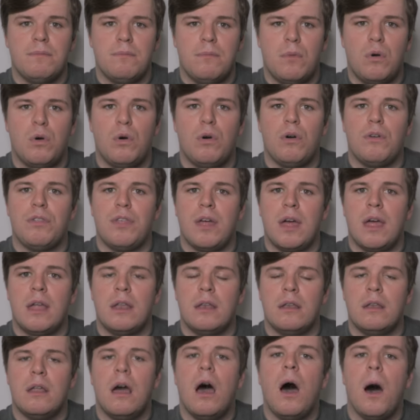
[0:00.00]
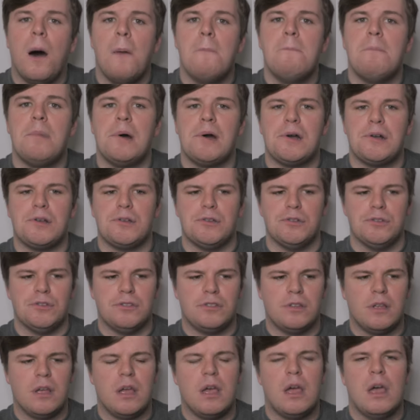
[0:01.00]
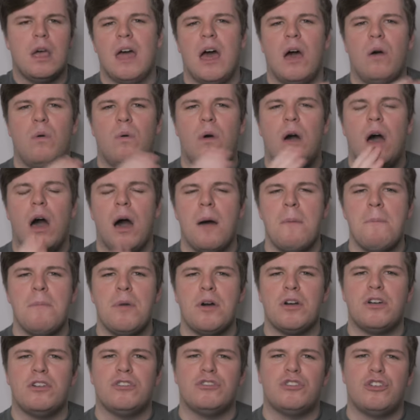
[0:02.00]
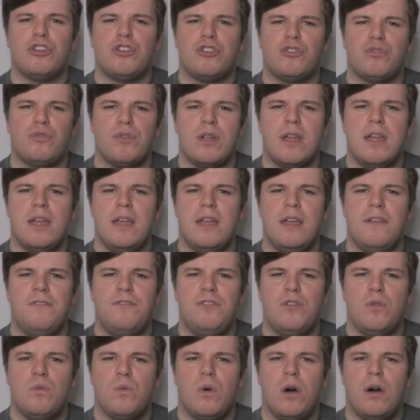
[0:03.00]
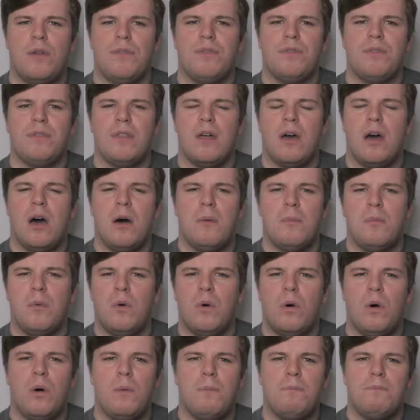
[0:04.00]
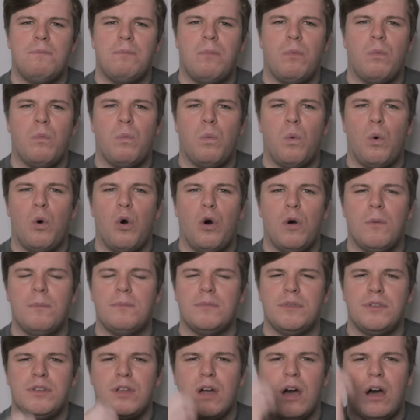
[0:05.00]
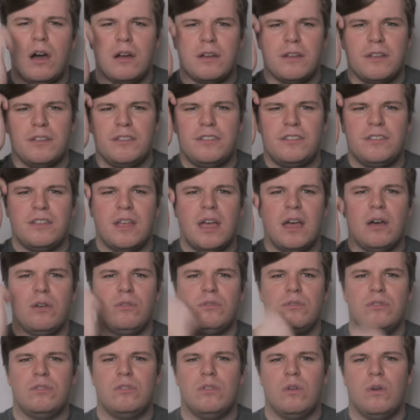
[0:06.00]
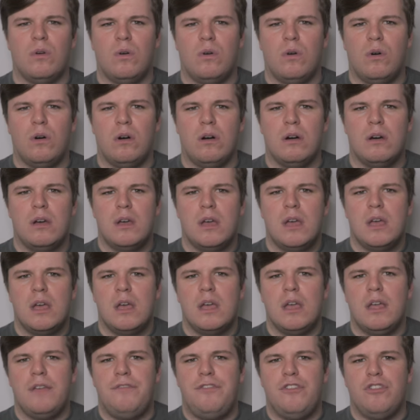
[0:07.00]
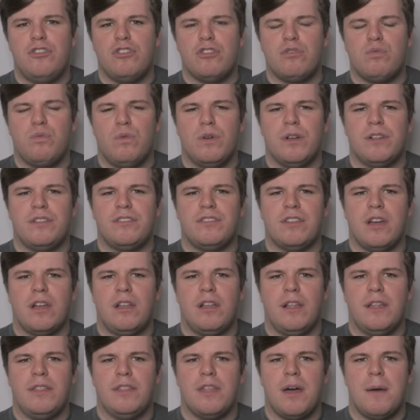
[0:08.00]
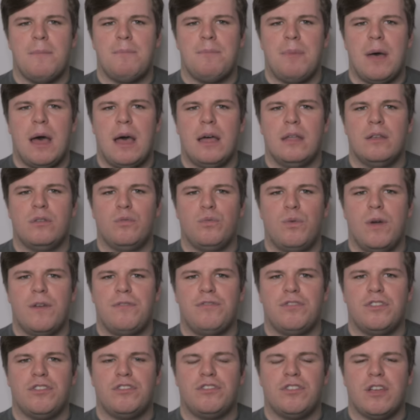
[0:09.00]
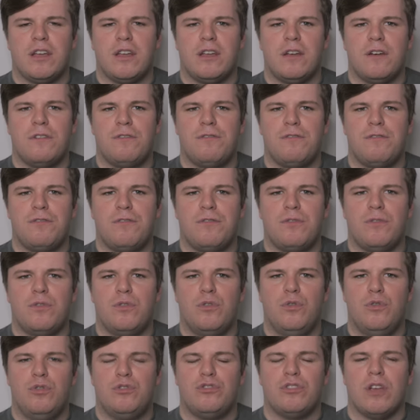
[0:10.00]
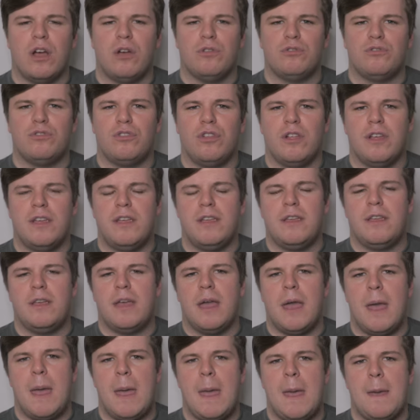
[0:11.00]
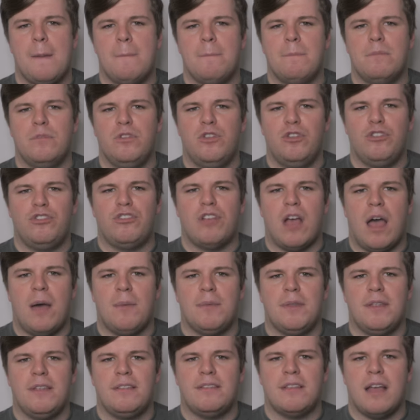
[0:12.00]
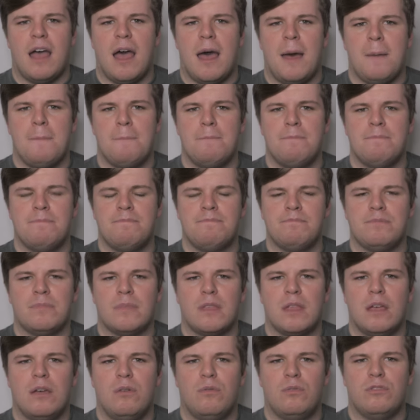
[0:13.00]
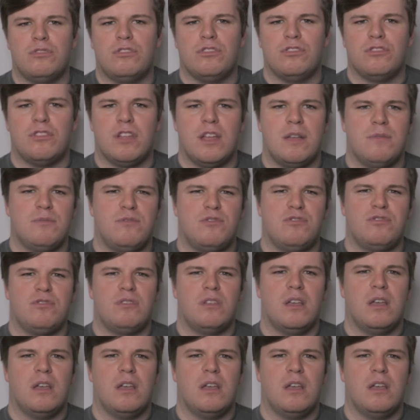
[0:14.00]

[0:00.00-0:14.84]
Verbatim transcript: more than humbuckers. Now, humbuckers are great if you want a more warm, darker sound, or if you just want to sound like that band with the singer who sounds like um, Yosemite Sam. What's his name?